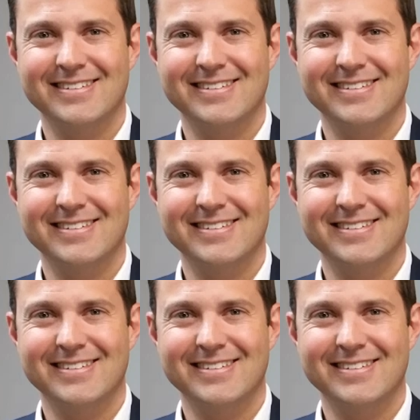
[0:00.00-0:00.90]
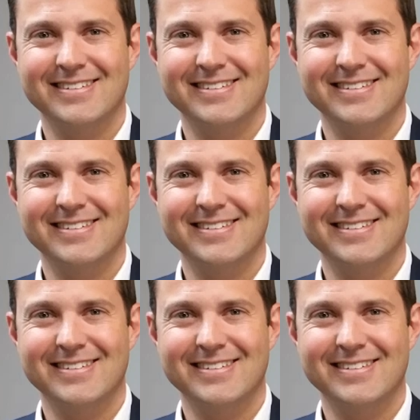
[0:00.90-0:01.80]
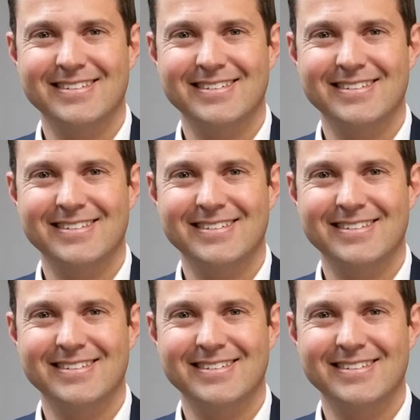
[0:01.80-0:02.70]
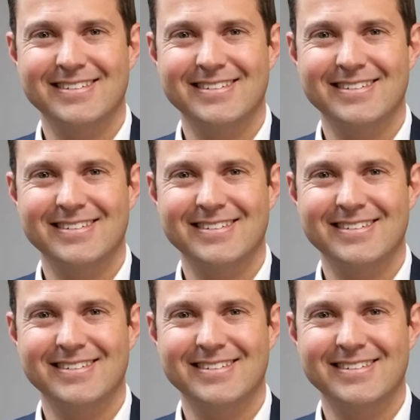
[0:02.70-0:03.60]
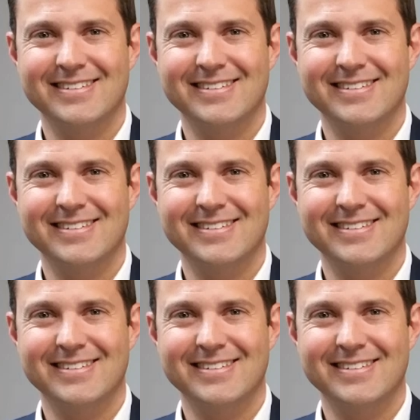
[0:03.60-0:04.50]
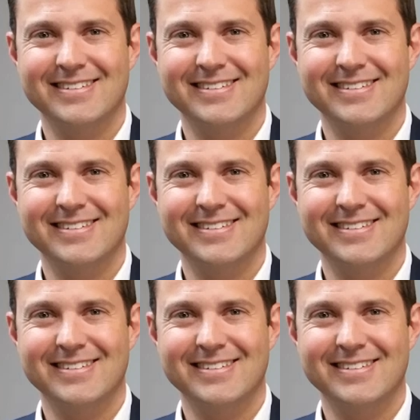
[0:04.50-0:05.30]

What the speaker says: The face doesn't move, so there is nothing to read.